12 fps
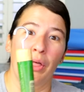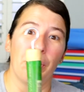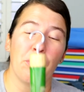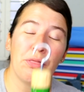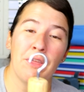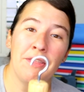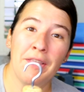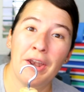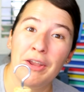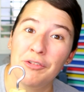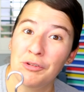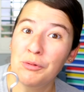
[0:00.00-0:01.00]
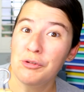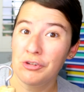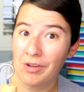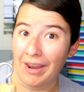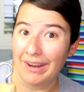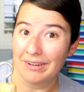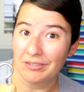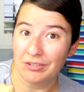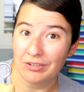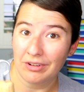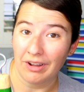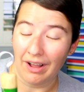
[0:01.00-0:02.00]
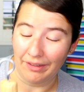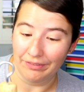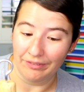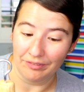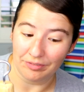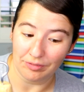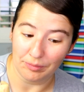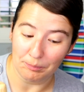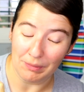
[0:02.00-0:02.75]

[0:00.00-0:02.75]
the thing that I do change on this,